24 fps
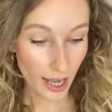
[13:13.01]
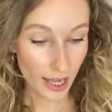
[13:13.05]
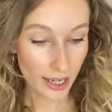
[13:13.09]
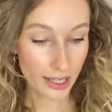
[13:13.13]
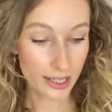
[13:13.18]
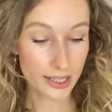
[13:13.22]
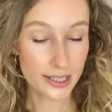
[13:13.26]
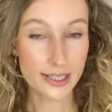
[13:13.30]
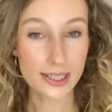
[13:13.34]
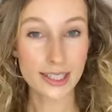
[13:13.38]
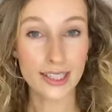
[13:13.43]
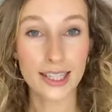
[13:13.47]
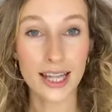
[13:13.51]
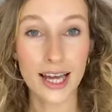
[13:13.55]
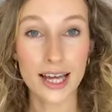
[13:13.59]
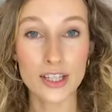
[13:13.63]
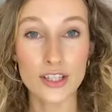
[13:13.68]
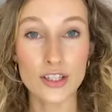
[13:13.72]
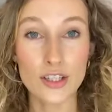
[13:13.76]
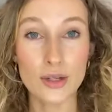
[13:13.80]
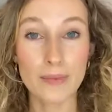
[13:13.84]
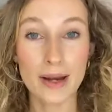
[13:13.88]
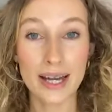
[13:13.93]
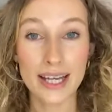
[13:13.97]
And concealer.
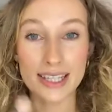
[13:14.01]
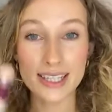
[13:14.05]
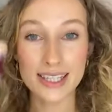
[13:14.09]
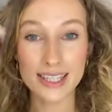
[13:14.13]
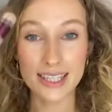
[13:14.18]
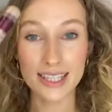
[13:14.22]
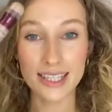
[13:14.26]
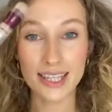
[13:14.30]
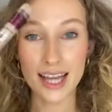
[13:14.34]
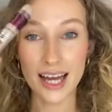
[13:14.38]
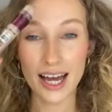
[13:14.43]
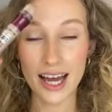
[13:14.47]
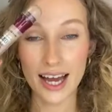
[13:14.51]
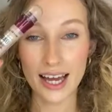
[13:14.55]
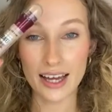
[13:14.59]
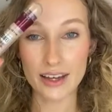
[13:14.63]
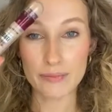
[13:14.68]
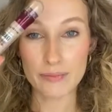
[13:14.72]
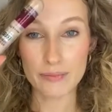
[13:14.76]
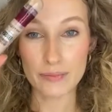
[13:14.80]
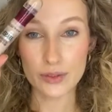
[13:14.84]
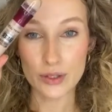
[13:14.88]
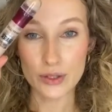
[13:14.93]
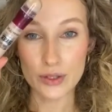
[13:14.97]
So my concealer
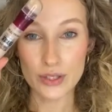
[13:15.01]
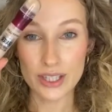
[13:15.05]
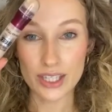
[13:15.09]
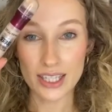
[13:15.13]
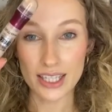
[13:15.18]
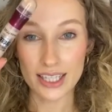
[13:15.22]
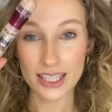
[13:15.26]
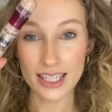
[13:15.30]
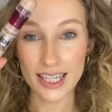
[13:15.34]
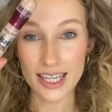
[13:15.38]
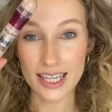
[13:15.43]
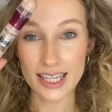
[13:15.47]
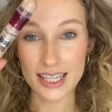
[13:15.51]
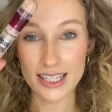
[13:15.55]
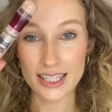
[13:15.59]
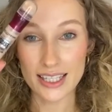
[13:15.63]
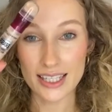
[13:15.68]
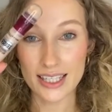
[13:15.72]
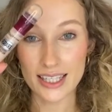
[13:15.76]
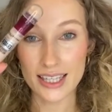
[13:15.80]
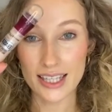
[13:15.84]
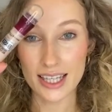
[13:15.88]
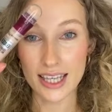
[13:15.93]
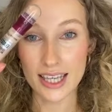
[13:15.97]
I'm using
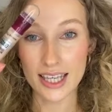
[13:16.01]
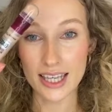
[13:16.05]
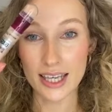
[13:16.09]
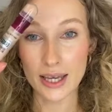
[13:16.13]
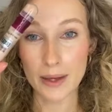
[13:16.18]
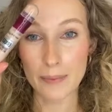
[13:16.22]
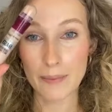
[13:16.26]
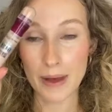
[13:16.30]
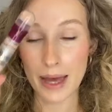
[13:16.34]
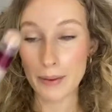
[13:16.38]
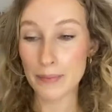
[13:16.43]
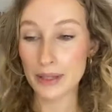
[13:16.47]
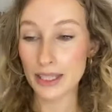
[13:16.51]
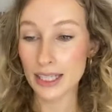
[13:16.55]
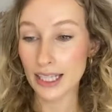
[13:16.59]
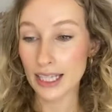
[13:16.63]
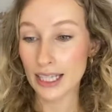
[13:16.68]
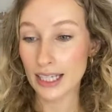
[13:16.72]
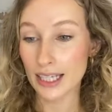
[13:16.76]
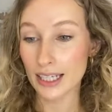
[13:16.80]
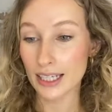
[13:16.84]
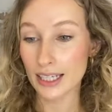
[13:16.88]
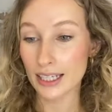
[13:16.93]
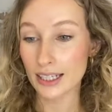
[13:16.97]
is the
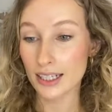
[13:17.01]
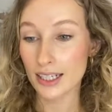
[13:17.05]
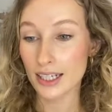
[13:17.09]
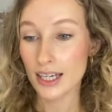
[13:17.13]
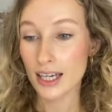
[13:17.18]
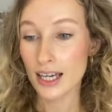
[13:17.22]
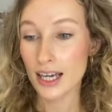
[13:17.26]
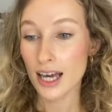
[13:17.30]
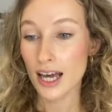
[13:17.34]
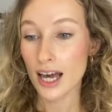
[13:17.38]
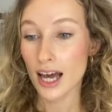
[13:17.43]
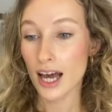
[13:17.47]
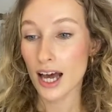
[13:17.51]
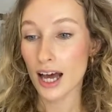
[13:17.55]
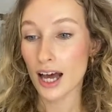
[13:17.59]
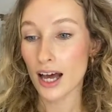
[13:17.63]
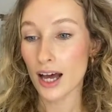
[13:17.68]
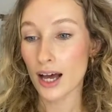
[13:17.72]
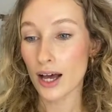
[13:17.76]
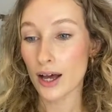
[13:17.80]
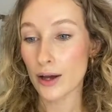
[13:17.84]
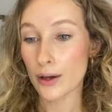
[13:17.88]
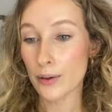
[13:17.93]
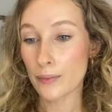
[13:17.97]
Maybelline
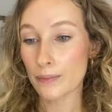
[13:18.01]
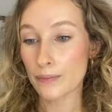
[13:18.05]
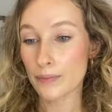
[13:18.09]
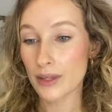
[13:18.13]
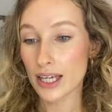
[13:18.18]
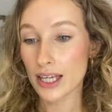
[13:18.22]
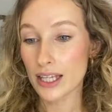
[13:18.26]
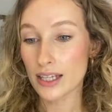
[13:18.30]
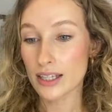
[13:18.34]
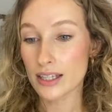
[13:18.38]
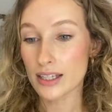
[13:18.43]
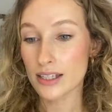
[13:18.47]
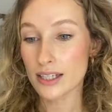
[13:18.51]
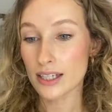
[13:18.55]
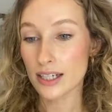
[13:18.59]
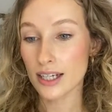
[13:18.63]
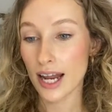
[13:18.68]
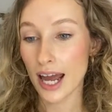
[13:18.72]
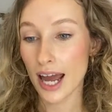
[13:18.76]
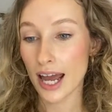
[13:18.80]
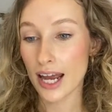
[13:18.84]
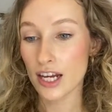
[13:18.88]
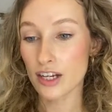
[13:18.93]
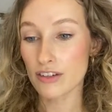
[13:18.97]

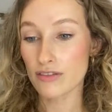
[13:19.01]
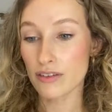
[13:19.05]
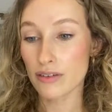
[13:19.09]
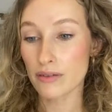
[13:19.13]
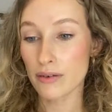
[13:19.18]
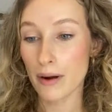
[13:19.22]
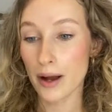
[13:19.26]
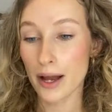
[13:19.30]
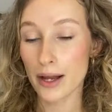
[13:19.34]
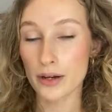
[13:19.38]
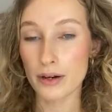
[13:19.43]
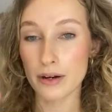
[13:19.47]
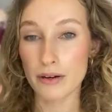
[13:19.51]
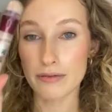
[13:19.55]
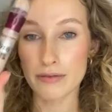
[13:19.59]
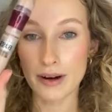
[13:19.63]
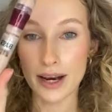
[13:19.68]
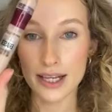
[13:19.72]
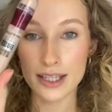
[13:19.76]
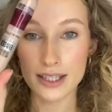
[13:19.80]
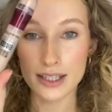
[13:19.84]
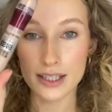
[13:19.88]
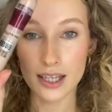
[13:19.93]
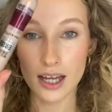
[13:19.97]
Instant Age Rewind
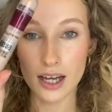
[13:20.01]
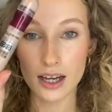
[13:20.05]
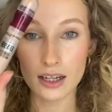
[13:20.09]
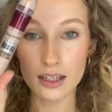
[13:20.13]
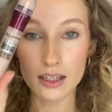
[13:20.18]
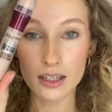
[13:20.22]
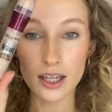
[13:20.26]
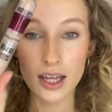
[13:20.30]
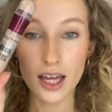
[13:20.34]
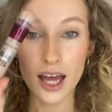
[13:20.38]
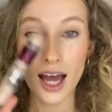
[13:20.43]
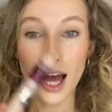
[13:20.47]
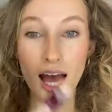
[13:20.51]
Eraser.